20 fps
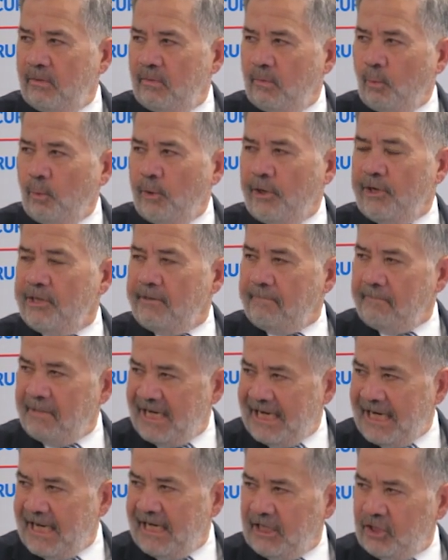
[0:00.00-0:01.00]
We're in the
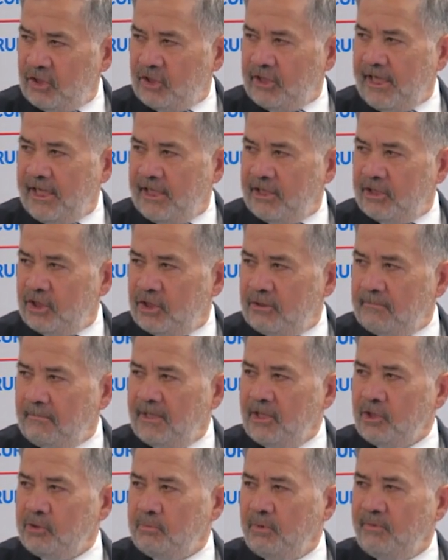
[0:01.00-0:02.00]
beginning stages, but
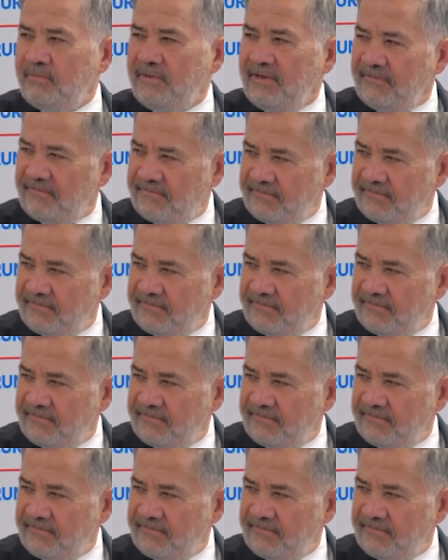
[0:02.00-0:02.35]
it's moving